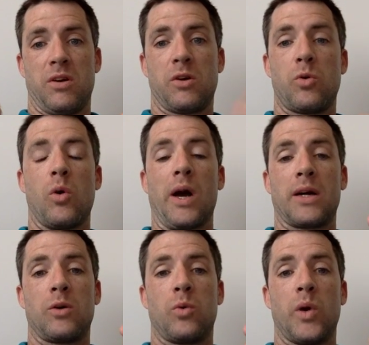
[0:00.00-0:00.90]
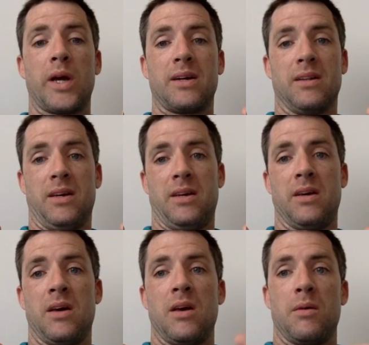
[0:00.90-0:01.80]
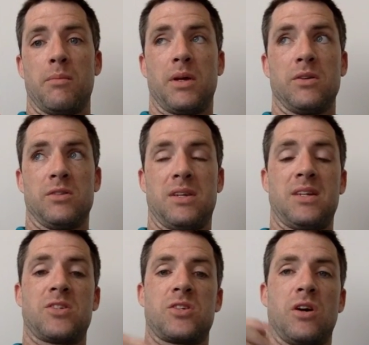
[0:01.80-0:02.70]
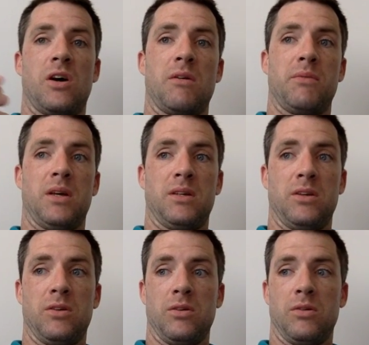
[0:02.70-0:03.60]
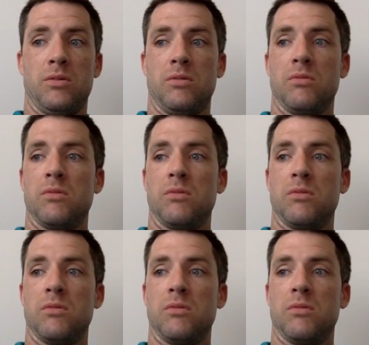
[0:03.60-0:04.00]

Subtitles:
quite quickly, because each time that you